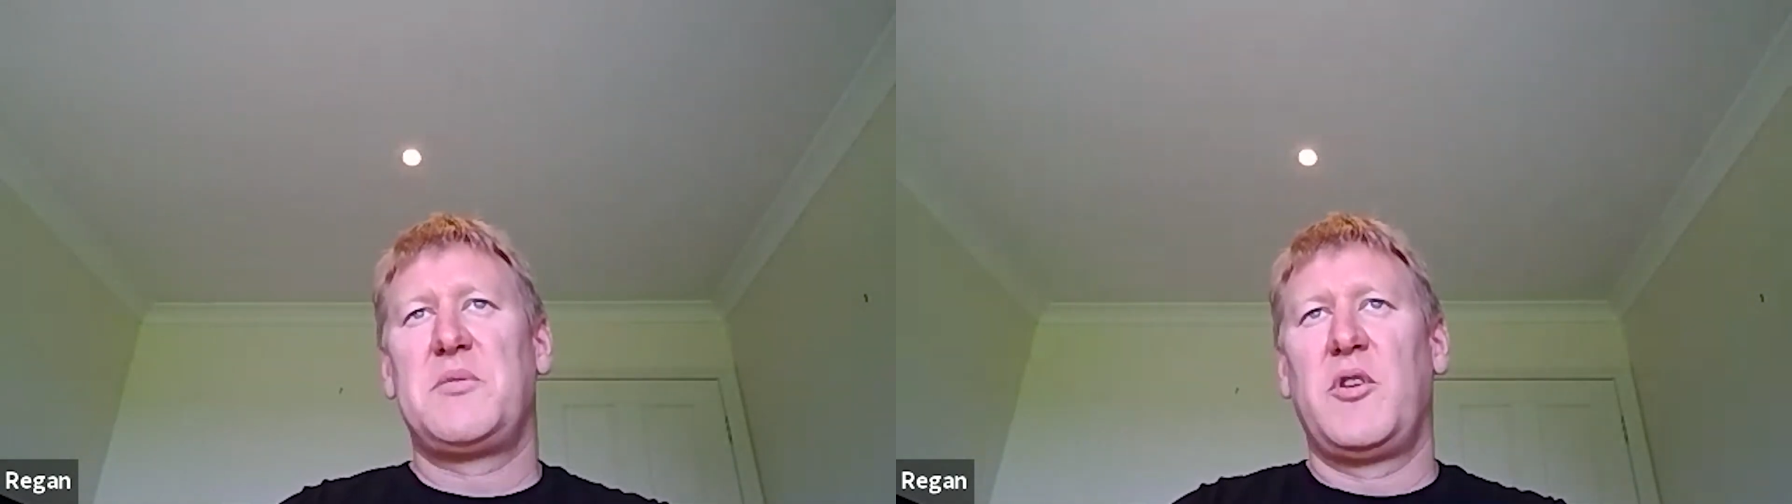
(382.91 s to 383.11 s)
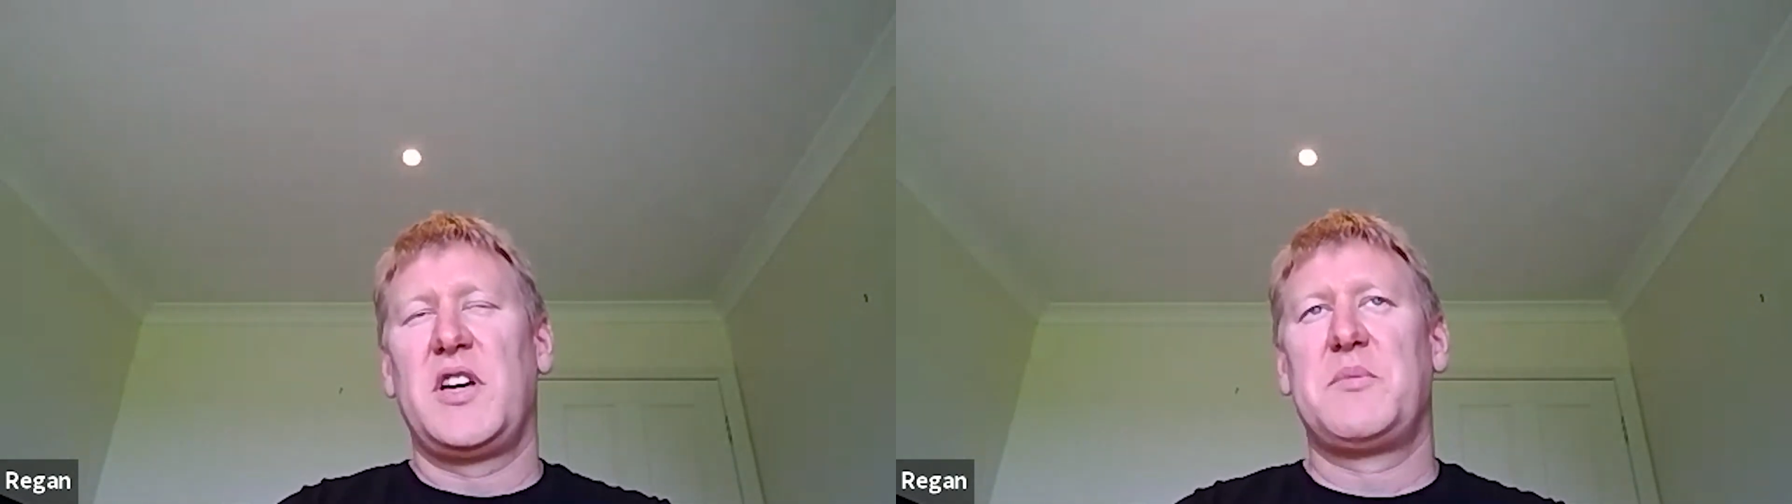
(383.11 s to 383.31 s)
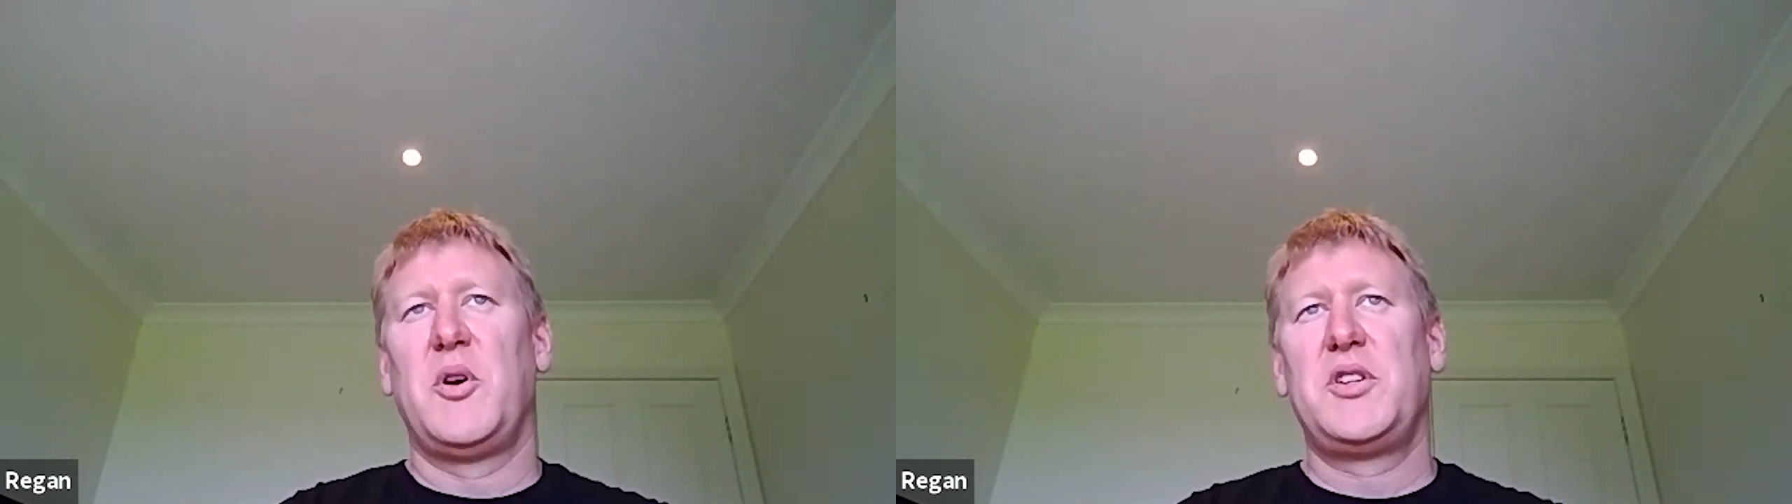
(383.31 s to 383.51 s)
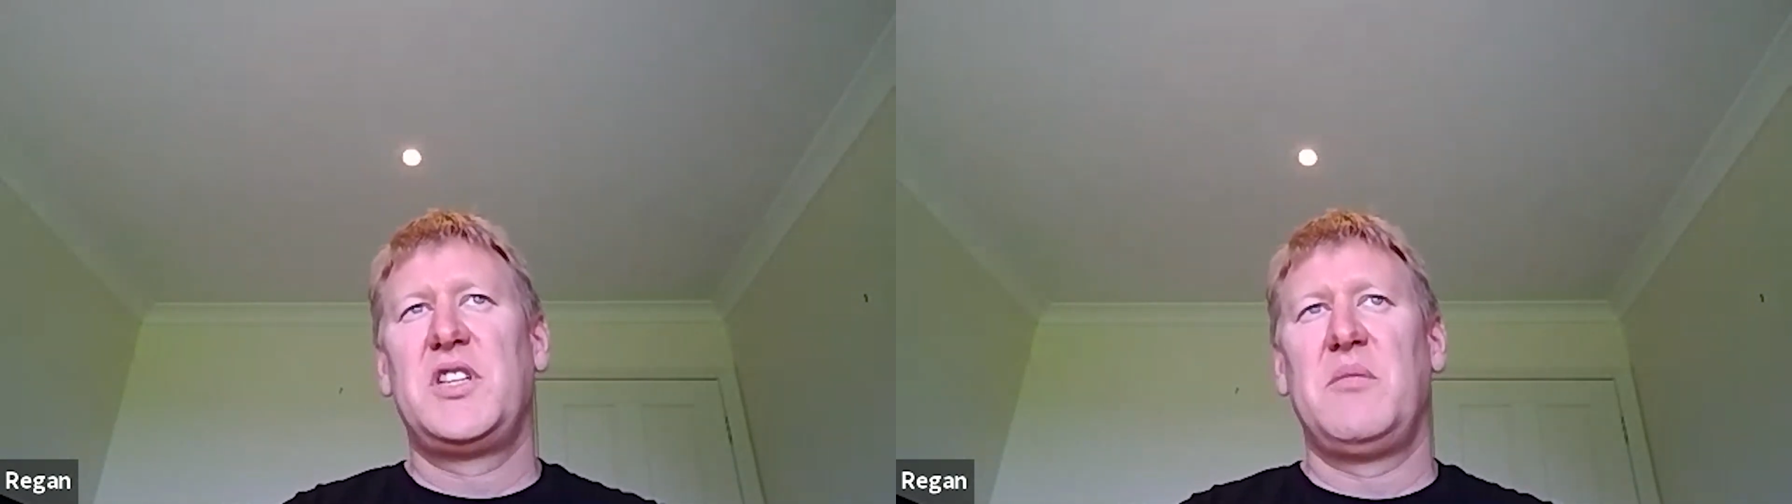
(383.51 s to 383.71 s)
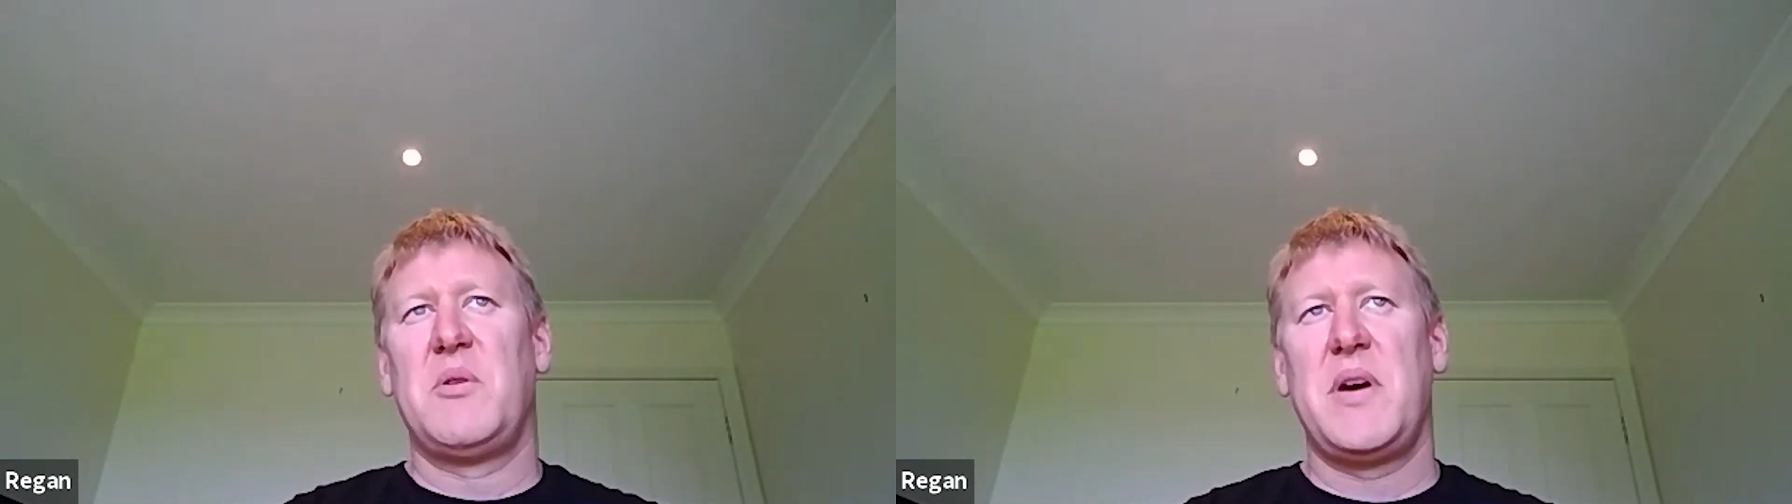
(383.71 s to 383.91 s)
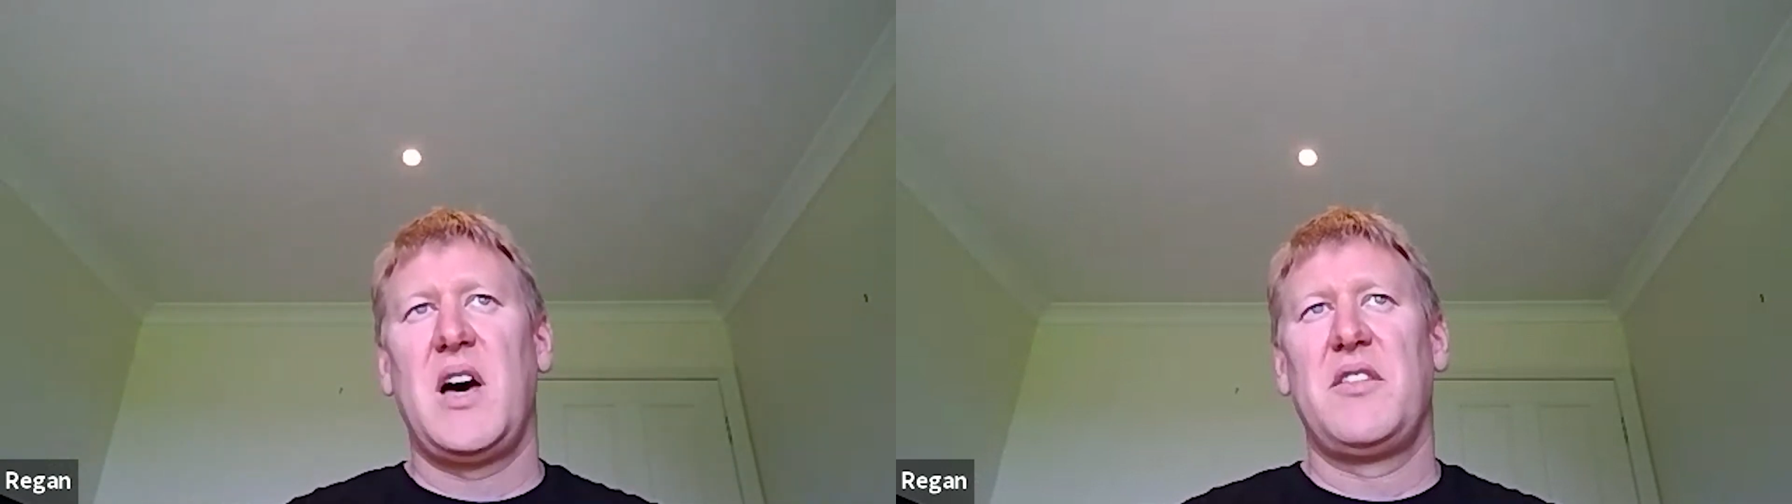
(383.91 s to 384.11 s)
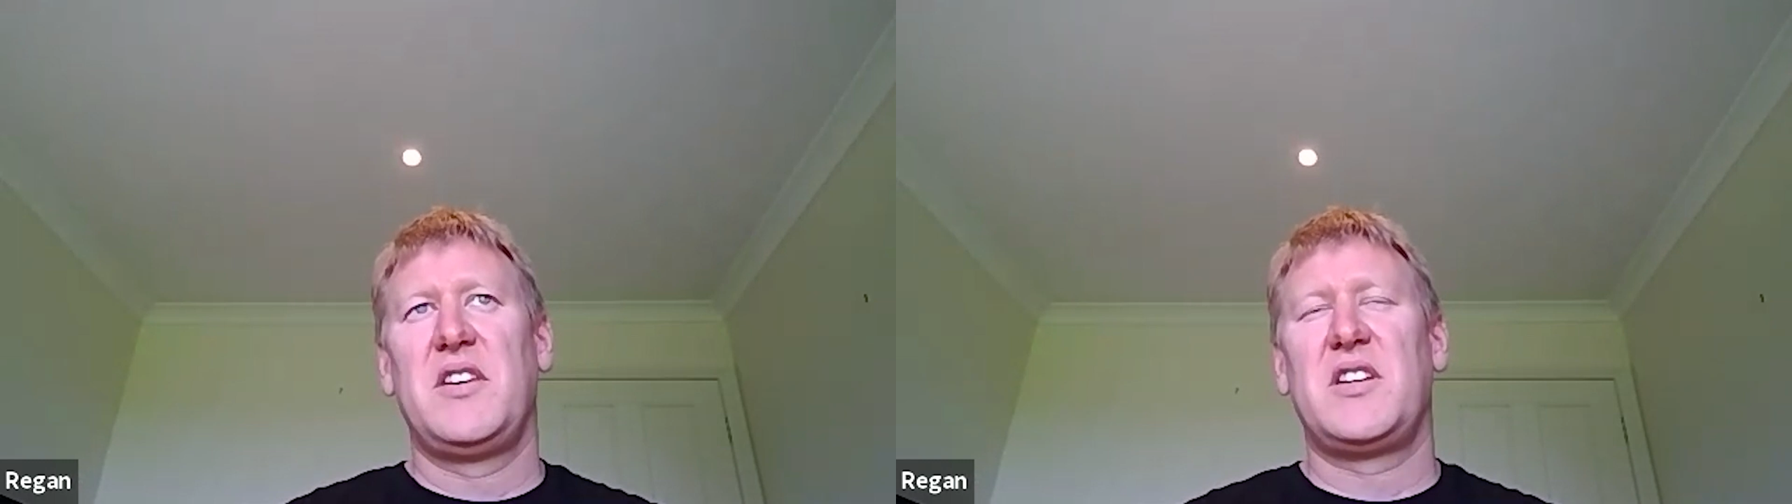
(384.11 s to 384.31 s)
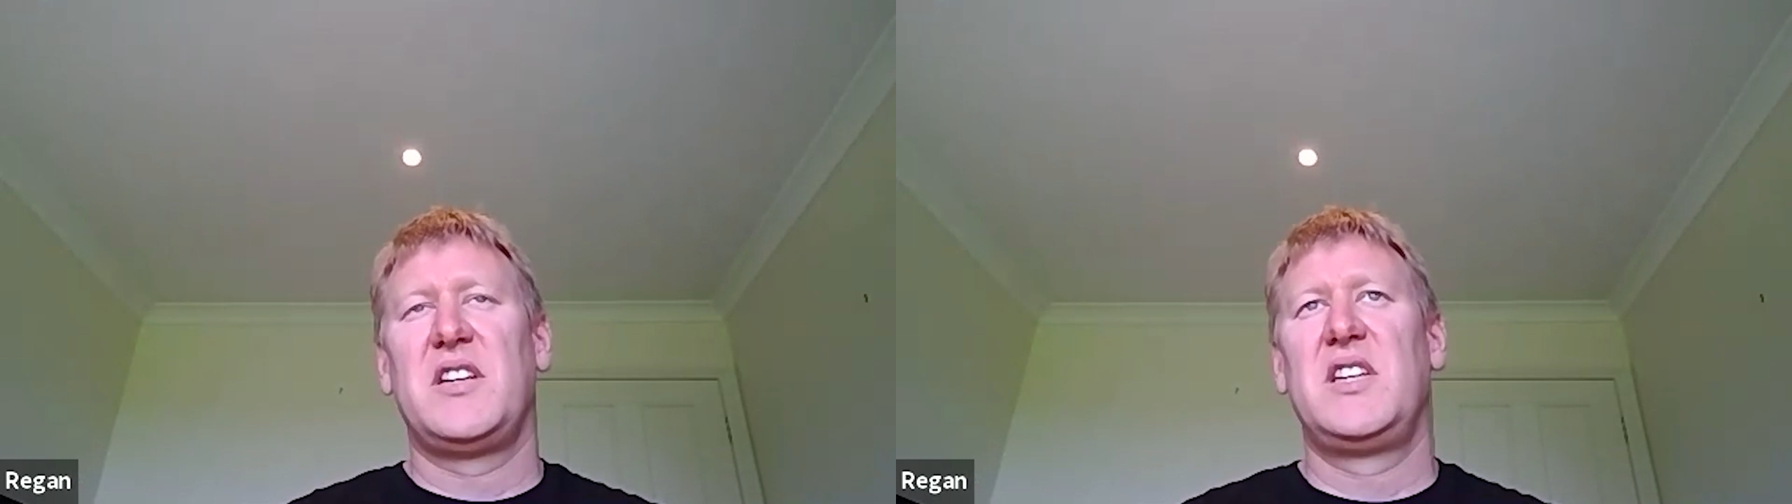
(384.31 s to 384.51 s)
when I spoke to them about
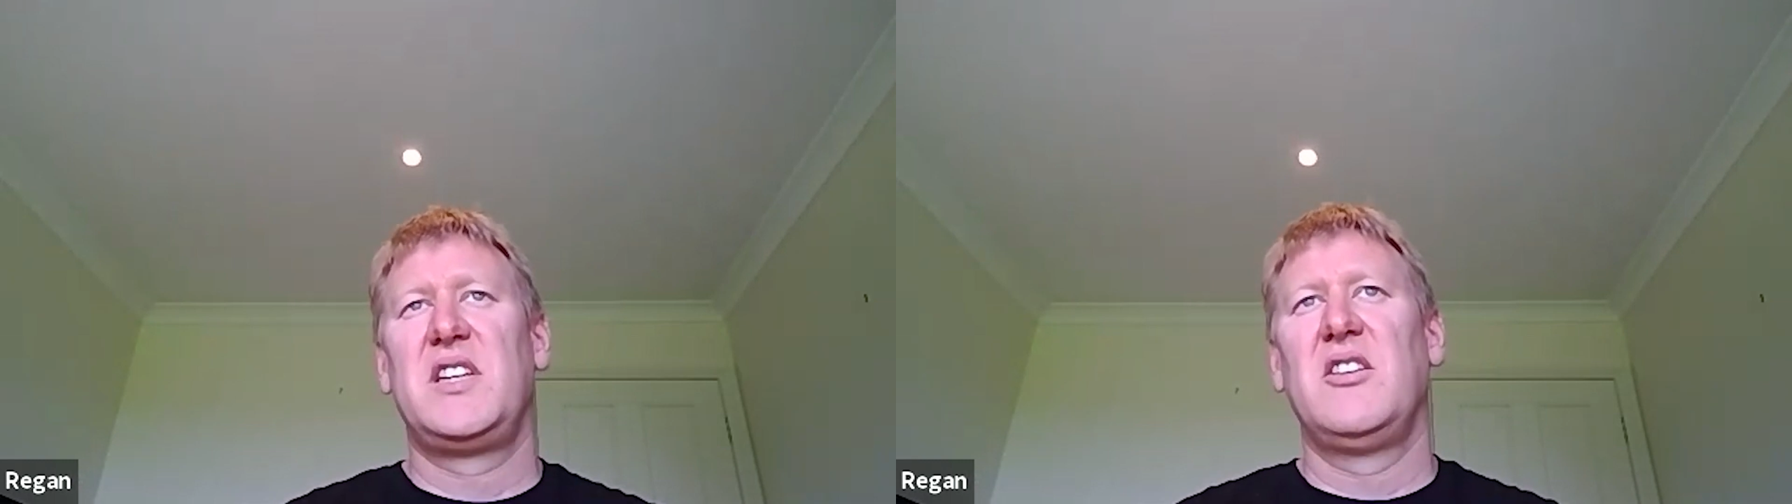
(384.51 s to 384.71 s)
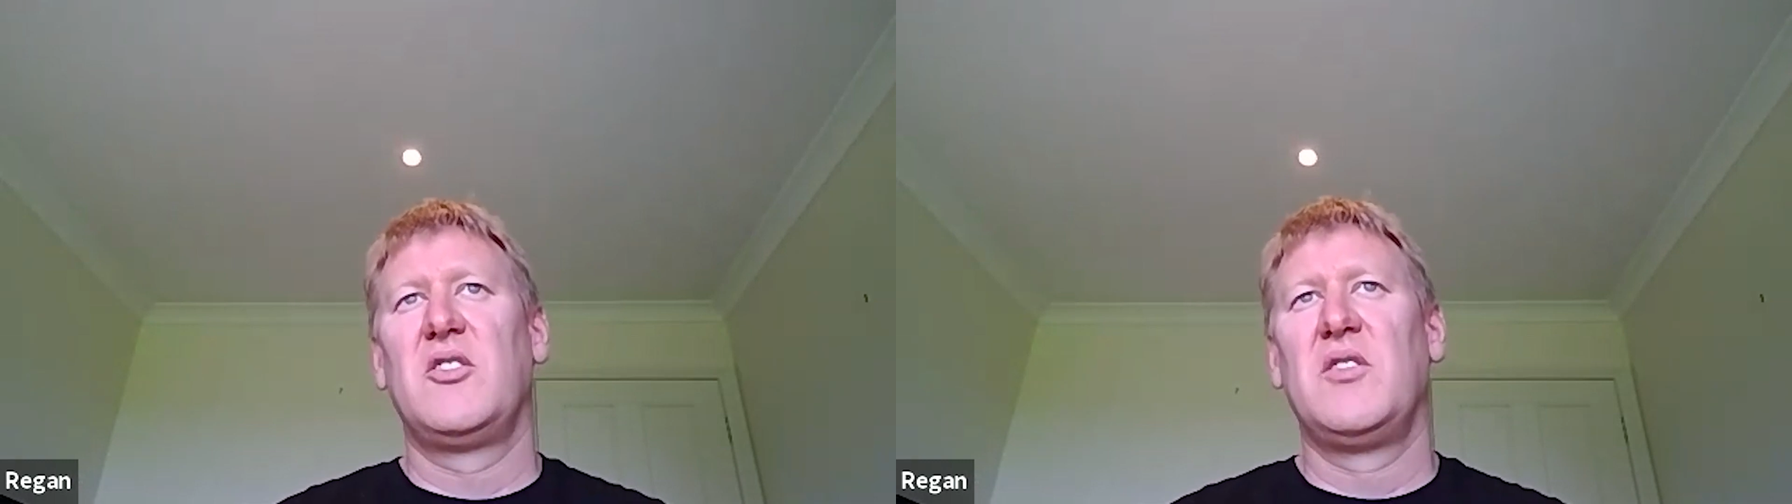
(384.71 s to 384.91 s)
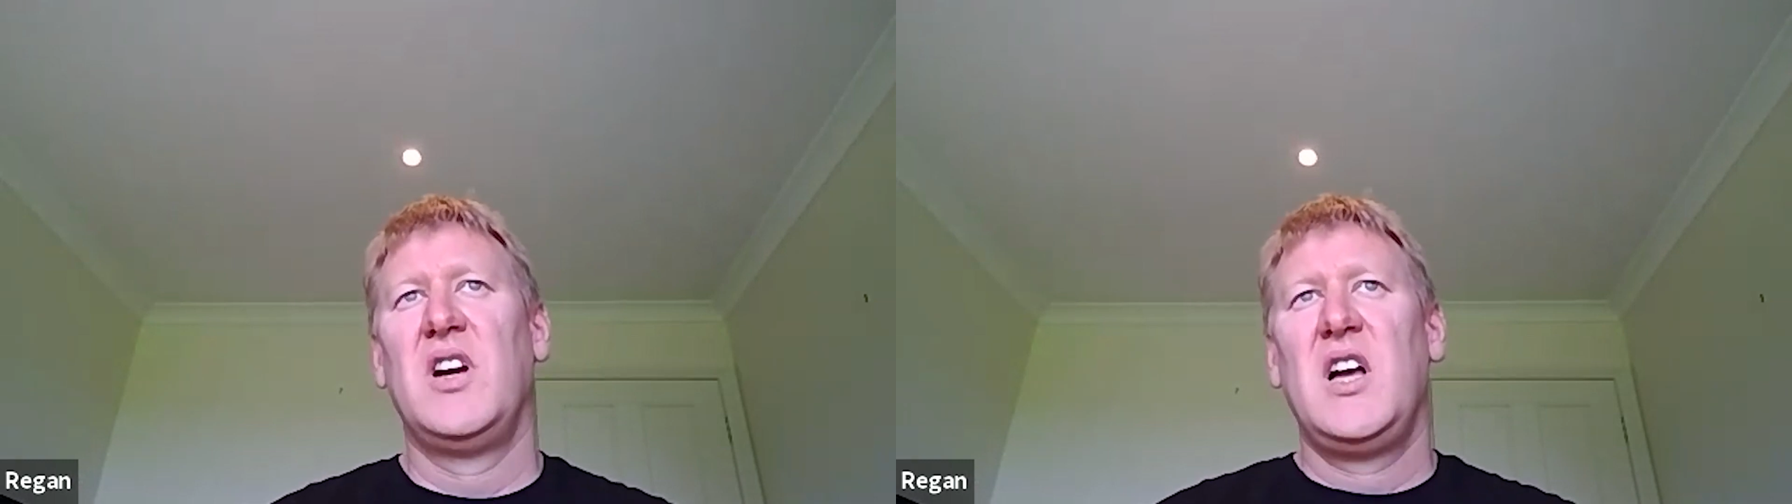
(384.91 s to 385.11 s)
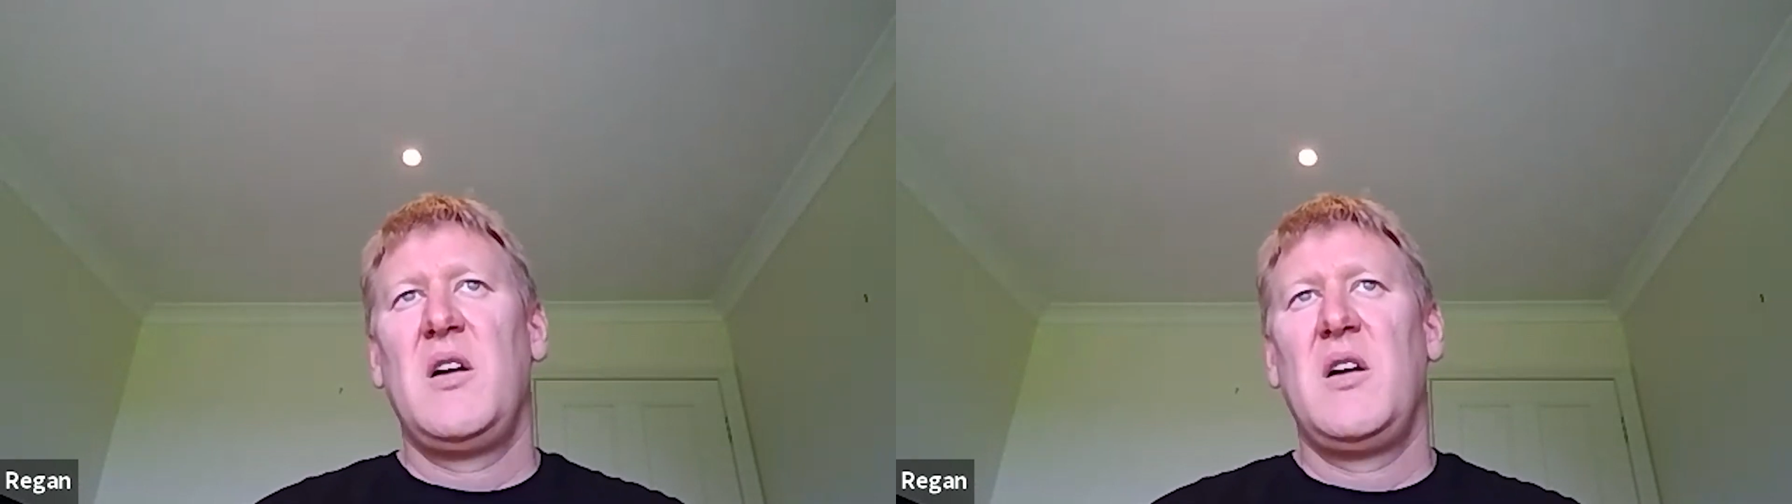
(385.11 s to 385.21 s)
this, I said, look,